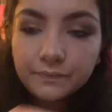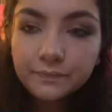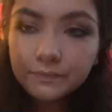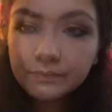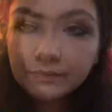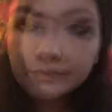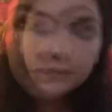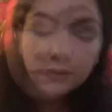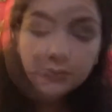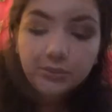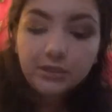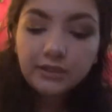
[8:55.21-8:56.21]
So
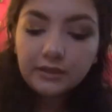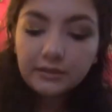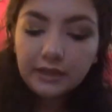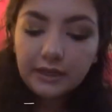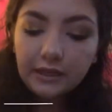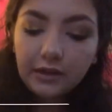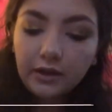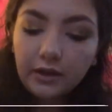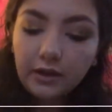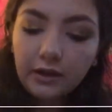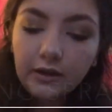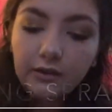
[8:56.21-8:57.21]
lastly, we're going to take
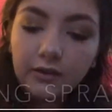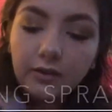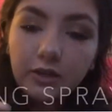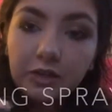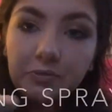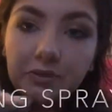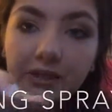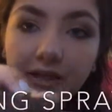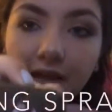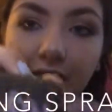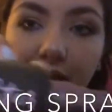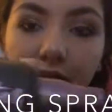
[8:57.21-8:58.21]
our Urban
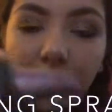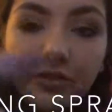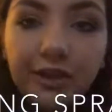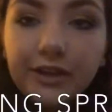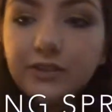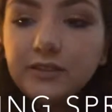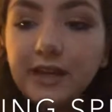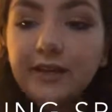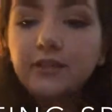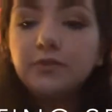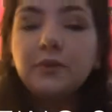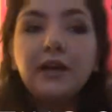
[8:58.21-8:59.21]
Decay All Nighter
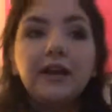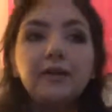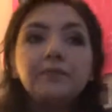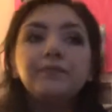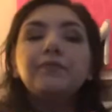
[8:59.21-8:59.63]
Setting Spray